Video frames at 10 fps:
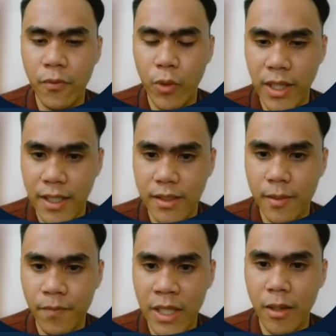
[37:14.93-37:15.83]
with this:
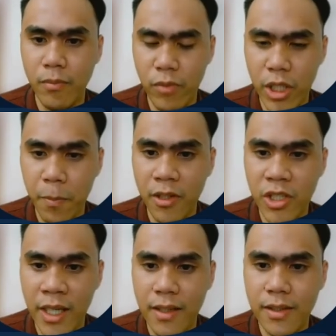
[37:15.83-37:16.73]
like multiple
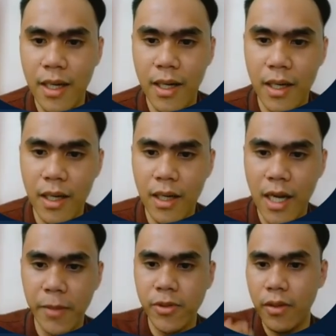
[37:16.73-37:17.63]
channels are
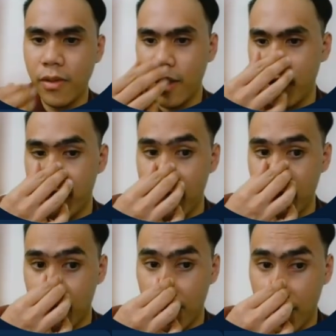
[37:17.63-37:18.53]
absolutely
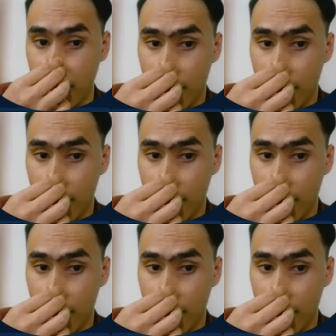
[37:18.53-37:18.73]
vital